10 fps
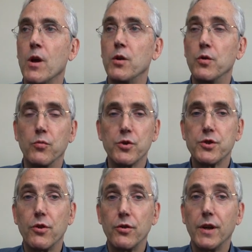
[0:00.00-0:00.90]
you will
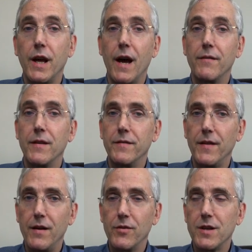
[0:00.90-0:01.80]
certainly have the
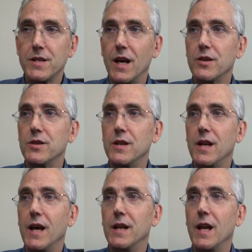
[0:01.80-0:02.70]
favorite section
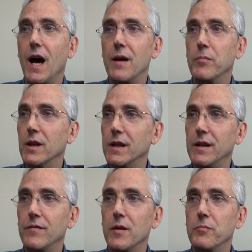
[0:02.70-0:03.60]
and I
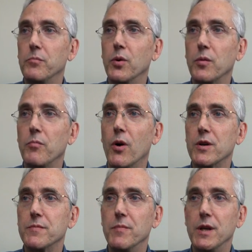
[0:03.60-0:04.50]
believe the
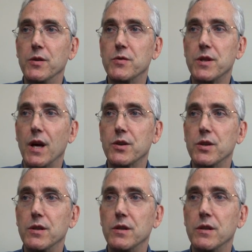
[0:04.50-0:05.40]
bookmarks menu
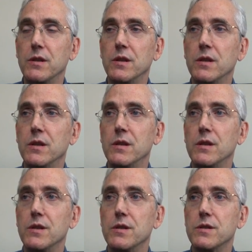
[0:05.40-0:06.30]
section.
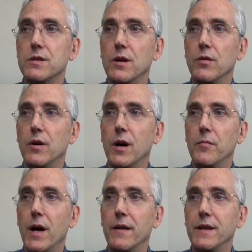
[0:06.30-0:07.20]
So
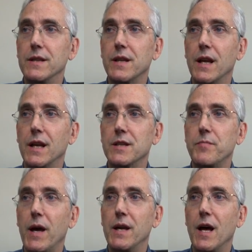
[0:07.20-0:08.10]
and these can
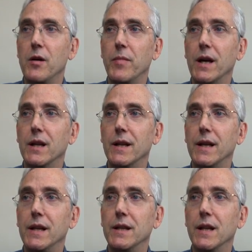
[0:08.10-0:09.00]
expand out by
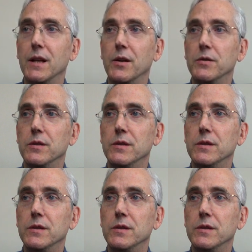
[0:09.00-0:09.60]
clicking the little